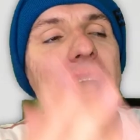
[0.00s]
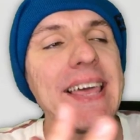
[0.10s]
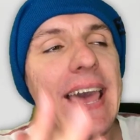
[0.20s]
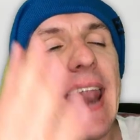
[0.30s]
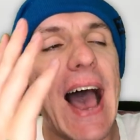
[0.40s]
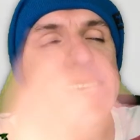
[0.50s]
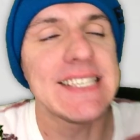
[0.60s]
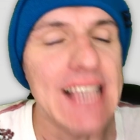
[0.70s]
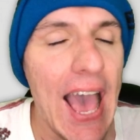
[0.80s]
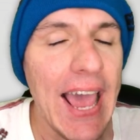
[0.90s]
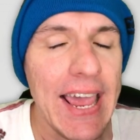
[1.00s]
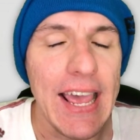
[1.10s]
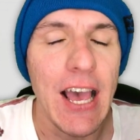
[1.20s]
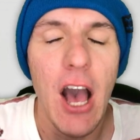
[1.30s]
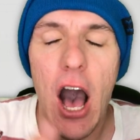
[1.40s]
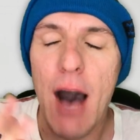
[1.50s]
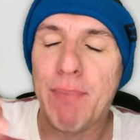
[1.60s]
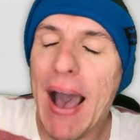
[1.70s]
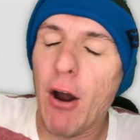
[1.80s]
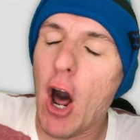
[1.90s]
What can I say
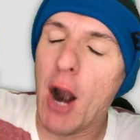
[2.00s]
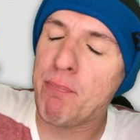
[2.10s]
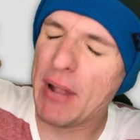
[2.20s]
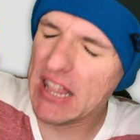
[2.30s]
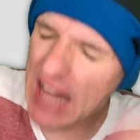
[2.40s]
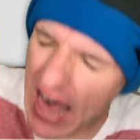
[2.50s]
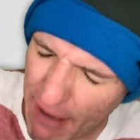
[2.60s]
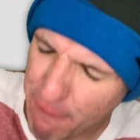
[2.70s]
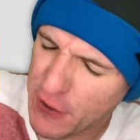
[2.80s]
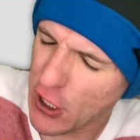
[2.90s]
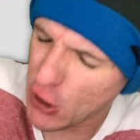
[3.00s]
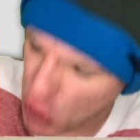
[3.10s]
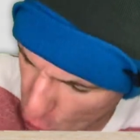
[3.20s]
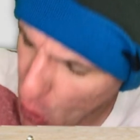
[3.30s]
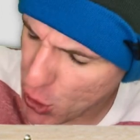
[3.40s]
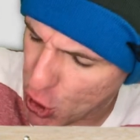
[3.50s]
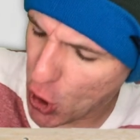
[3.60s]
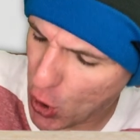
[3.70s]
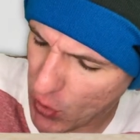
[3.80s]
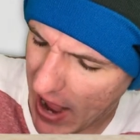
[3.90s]
about our beloved
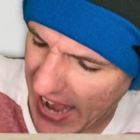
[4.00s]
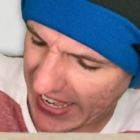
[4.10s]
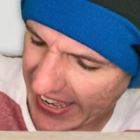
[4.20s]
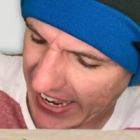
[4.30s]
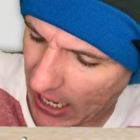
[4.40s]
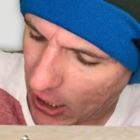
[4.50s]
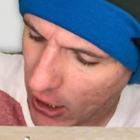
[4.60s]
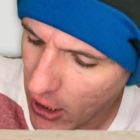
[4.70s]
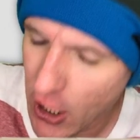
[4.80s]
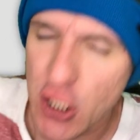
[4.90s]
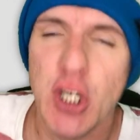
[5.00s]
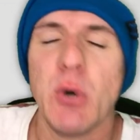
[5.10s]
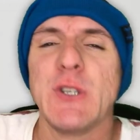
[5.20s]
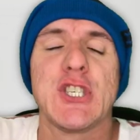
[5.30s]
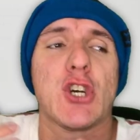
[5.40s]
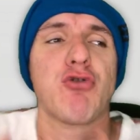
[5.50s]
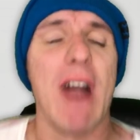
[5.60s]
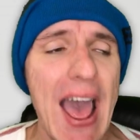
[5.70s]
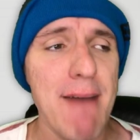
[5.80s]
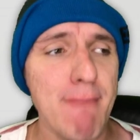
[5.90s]
Juju right here? She was a
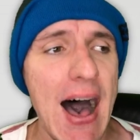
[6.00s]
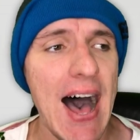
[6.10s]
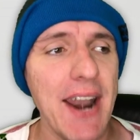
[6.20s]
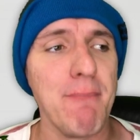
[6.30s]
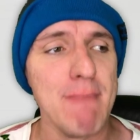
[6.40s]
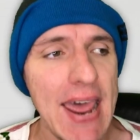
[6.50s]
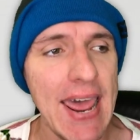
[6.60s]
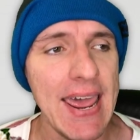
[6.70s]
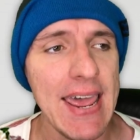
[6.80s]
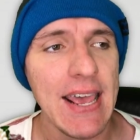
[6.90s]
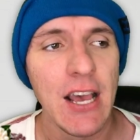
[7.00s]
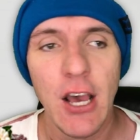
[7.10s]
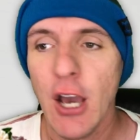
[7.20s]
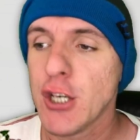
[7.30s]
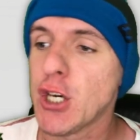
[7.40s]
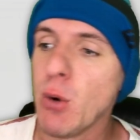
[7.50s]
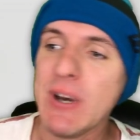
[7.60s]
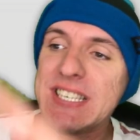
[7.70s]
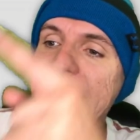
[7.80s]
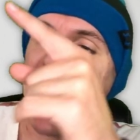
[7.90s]
grandma to me, she
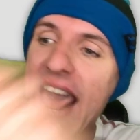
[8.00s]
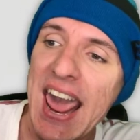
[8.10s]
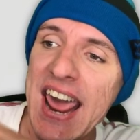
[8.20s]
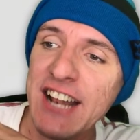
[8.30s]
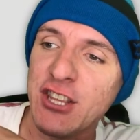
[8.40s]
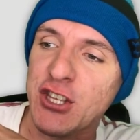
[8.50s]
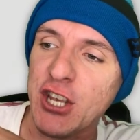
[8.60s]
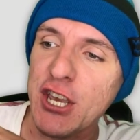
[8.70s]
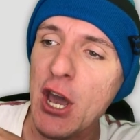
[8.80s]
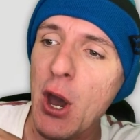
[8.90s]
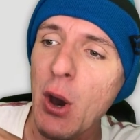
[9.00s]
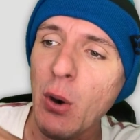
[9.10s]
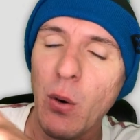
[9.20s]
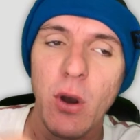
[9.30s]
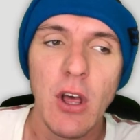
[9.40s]
was an aunt to you,